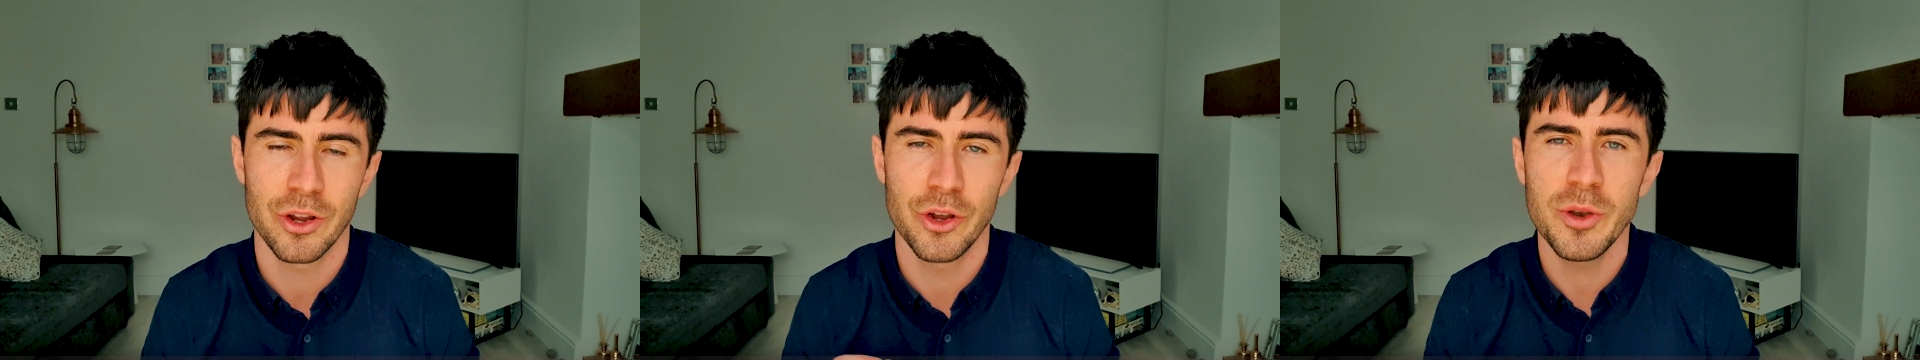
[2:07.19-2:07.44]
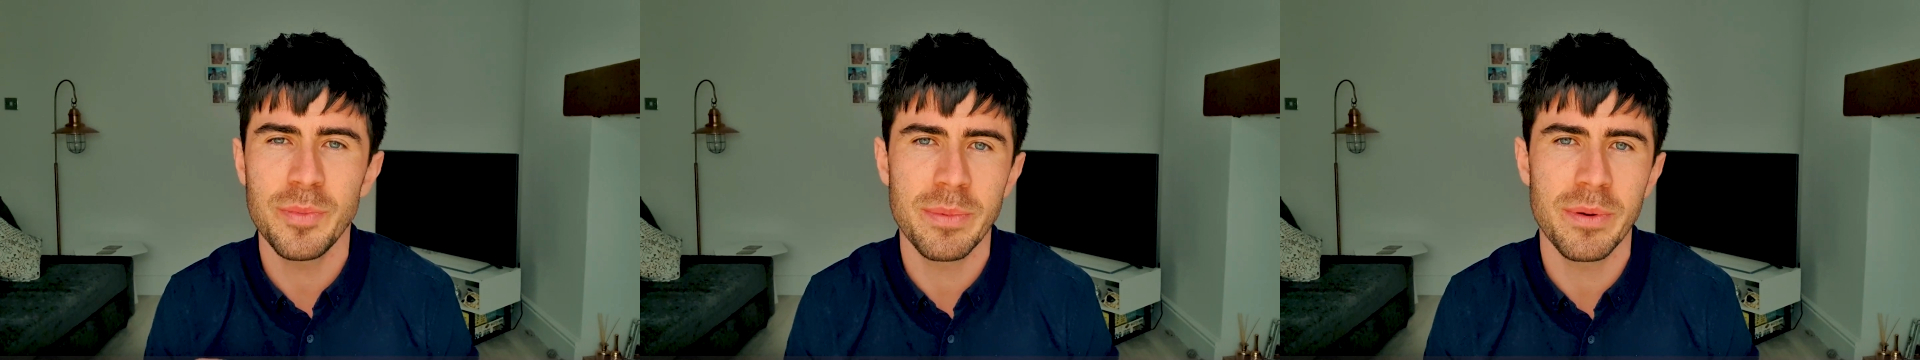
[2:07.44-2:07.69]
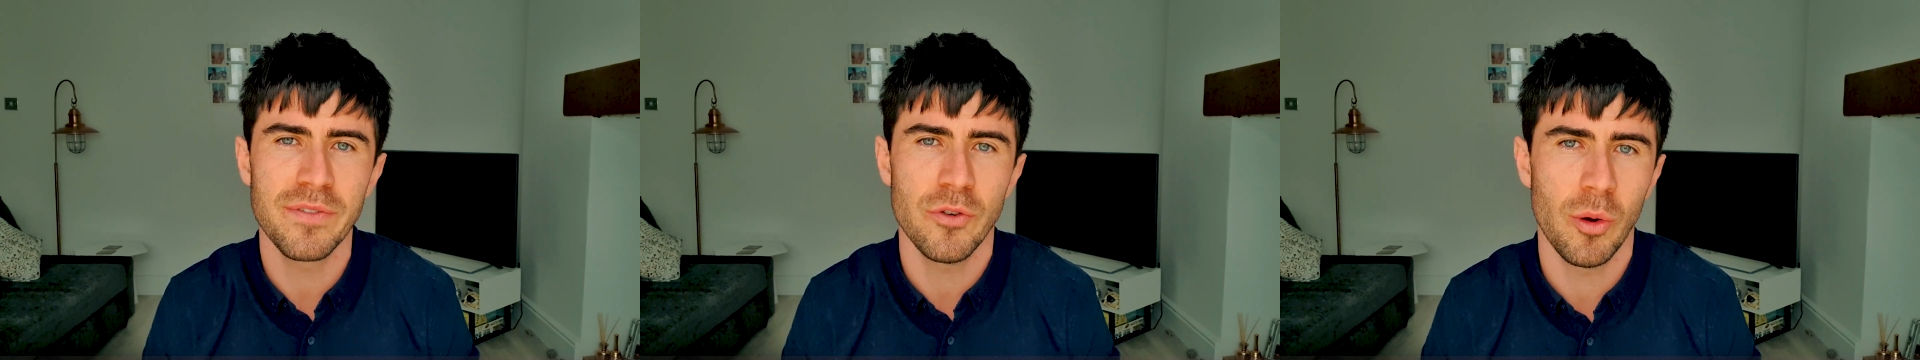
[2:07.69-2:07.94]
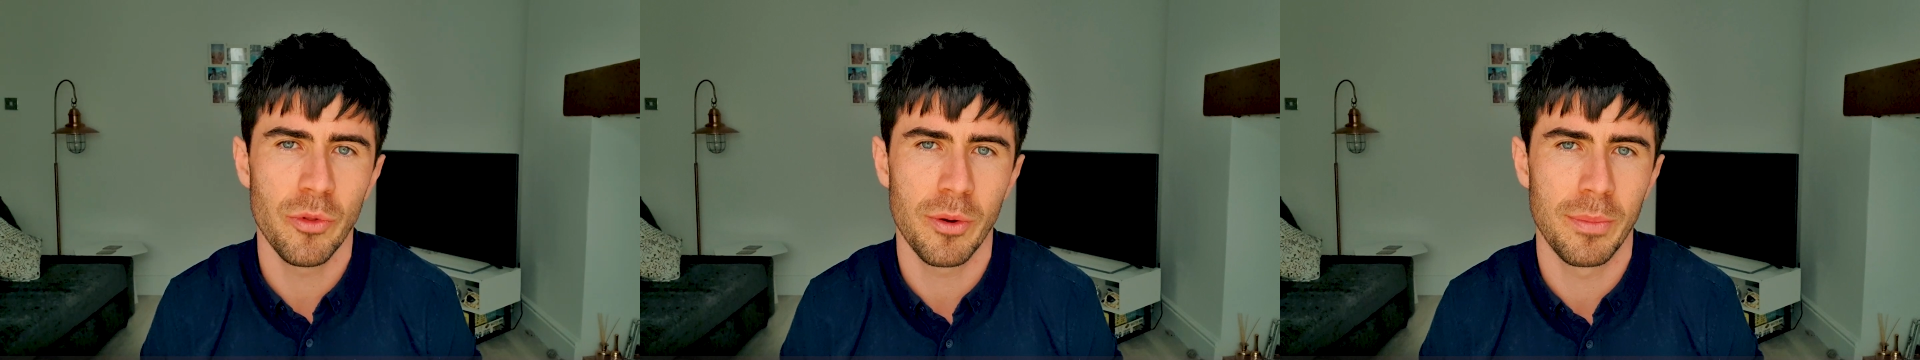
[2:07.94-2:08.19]
could be
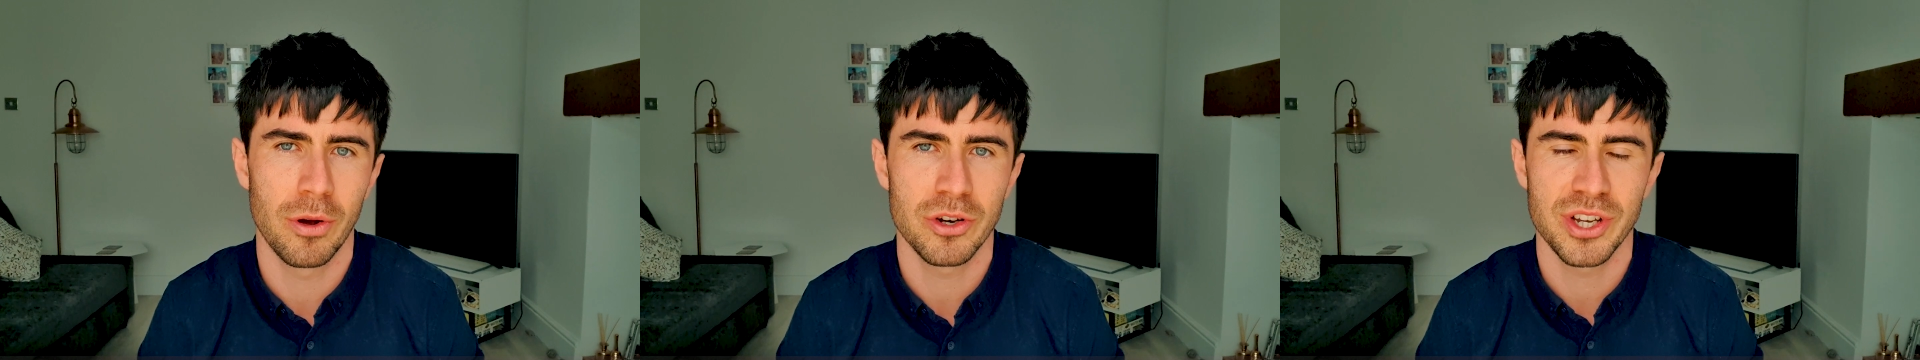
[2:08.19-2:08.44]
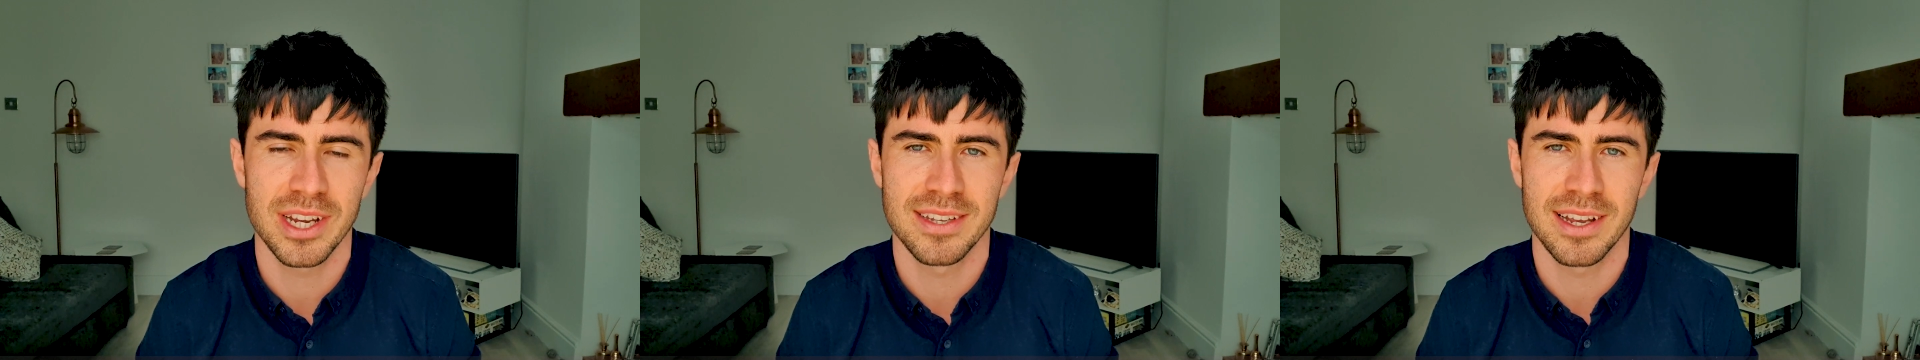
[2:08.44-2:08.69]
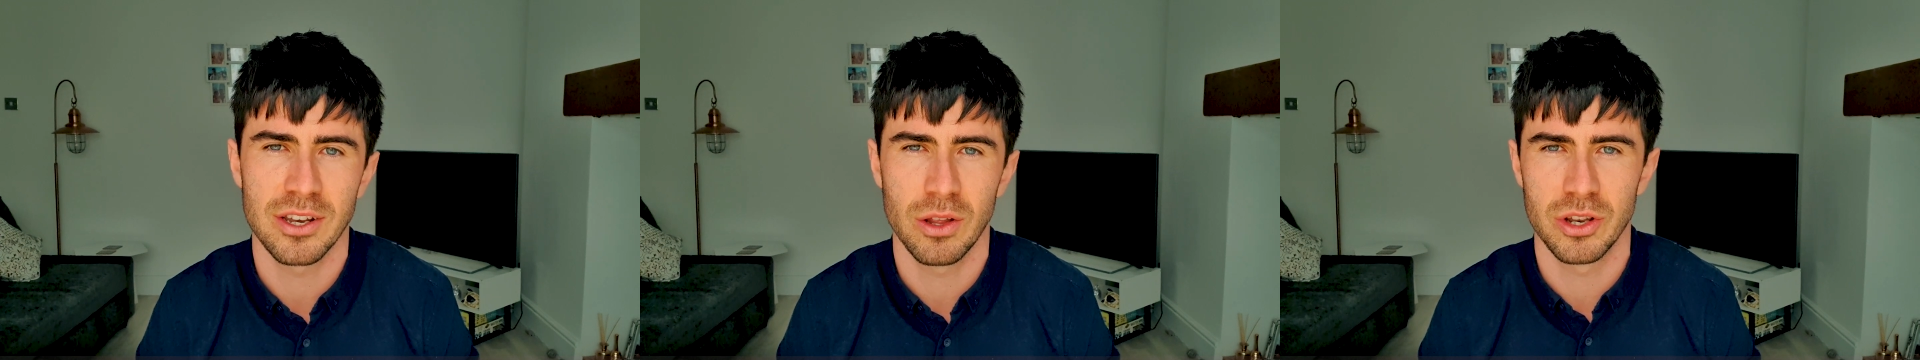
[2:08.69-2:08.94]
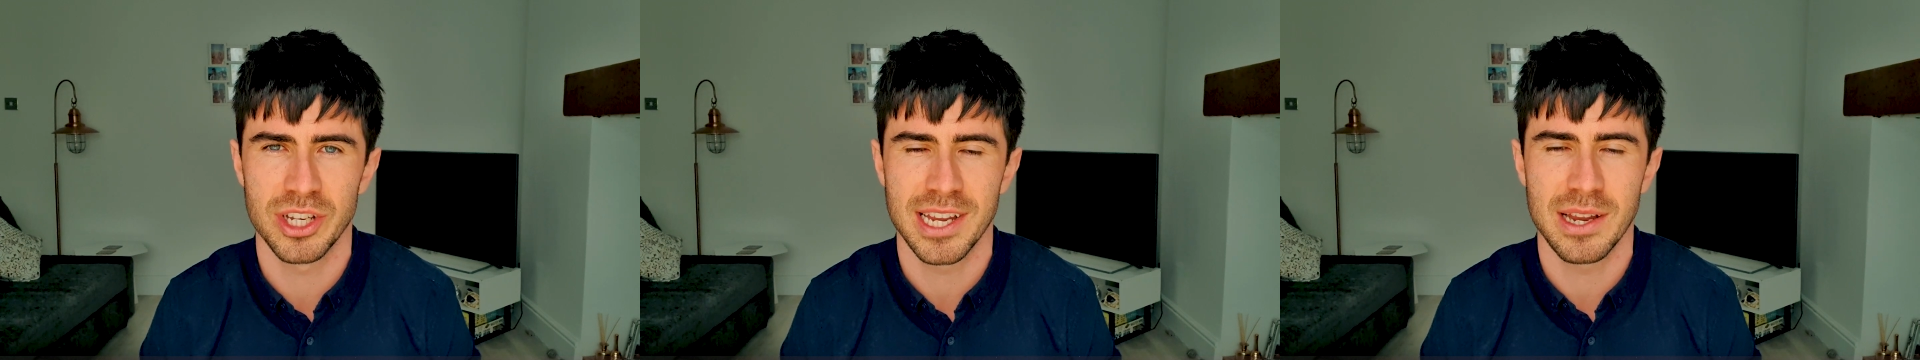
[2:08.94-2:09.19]
performed on blockchain
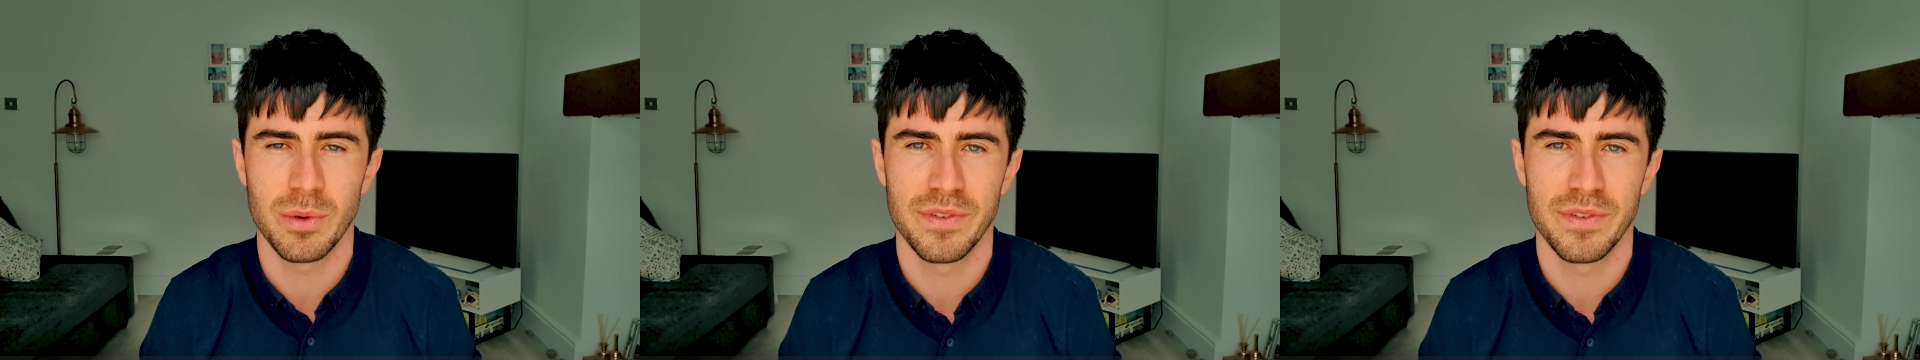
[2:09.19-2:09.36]
technology